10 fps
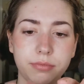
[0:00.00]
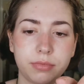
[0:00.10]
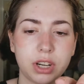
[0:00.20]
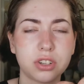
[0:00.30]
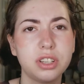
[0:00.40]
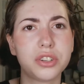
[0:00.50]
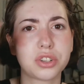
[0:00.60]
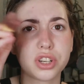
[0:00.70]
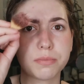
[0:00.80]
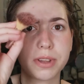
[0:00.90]
I actually
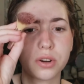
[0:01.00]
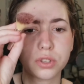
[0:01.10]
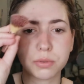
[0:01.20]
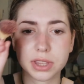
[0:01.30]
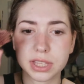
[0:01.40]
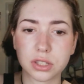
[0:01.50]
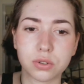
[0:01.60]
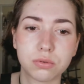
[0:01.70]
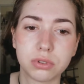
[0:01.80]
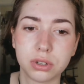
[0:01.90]
usually do my nose with this
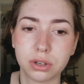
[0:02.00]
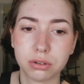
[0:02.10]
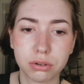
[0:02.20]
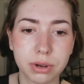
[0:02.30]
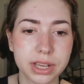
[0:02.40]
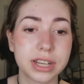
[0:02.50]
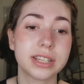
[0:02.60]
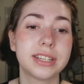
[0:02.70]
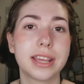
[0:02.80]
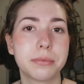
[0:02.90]
too. I don't know why I didn't
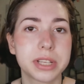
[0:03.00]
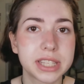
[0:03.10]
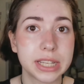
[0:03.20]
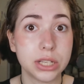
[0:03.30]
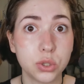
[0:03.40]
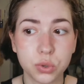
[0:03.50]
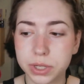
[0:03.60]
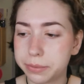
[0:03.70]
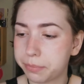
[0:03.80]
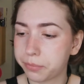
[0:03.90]
today, I'm just into it.